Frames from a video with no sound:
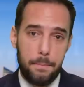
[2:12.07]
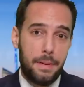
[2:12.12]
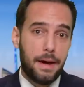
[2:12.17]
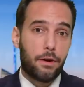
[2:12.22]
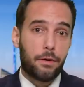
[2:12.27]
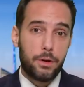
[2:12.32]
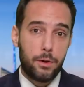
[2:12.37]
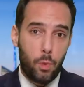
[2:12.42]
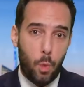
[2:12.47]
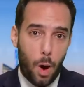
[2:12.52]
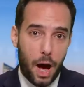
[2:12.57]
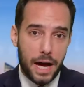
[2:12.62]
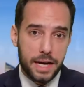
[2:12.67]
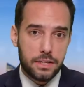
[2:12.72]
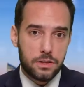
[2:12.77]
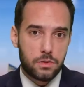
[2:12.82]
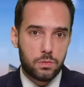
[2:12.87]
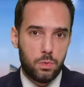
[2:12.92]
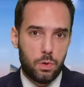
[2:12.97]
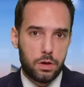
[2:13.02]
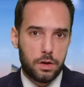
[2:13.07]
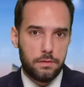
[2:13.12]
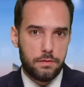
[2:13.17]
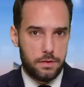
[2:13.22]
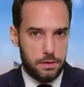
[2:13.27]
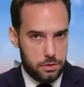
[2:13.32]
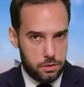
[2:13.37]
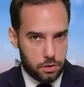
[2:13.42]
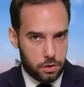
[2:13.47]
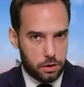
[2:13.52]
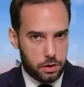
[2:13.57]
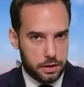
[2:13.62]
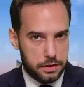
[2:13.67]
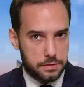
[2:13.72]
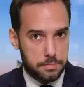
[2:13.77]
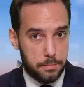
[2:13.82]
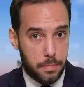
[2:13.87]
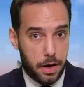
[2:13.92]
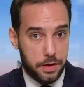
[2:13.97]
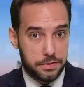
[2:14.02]
Barry Weiss, one of the
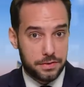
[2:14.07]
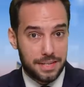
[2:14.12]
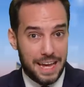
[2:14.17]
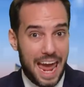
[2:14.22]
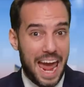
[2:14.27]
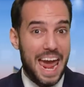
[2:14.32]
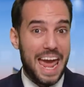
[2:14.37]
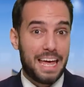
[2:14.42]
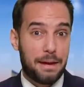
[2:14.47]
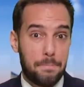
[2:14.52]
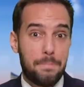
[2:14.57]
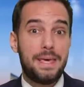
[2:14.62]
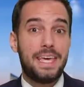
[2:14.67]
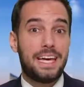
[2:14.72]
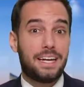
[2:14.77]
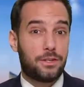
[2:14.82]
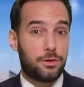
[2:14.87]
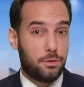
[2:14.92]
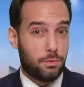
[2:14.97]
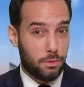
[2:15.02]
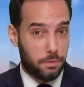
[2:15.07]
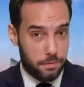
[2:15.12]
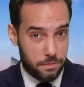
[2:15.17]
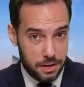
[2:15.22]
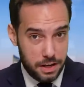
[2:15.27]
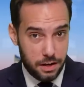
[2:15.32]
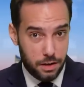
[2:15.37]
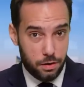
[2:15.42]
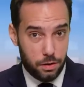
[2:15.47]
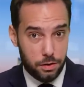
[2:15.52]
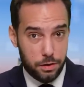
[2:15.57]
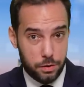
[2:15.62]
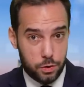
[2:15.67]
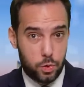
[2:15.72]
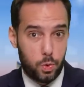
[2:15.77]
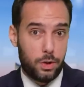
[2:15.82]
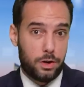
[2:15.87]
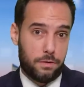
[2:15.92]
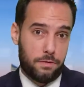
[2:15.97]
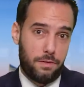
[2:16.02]
journalists Musk handpicked to reveal the
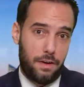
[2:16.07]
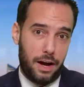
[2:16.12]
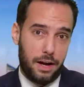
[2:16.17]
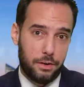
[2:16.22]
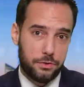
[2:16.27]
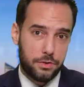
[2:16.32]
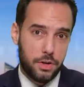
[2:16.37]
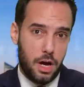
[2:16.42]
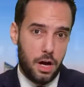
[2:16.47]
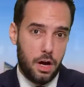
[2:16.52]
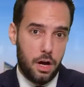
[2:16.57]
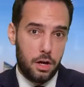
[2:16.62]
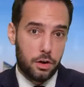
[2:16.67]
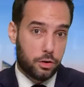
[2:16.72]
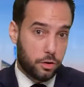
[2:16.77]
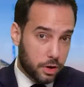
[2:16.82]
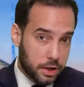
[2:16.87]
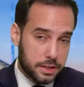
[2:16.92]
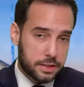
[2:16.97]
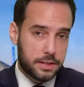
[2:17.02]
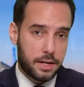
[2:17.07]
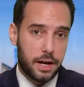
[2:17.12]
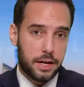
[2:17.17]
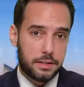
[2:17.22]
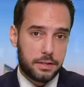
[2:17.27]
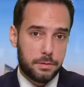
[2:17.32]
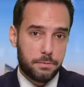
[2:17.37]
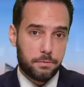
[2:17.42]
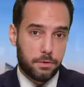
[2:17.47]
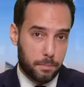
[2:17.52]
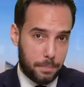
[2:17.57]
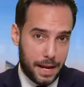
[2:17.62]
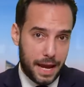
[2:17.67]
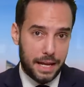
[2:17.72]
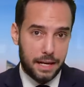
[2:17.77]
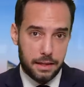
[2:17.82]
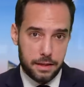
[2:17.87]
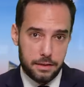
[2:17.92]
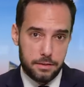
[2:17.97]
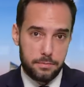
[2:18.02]
Twitter files, criticized him for
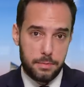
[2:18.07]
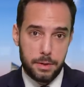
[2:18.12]
banning these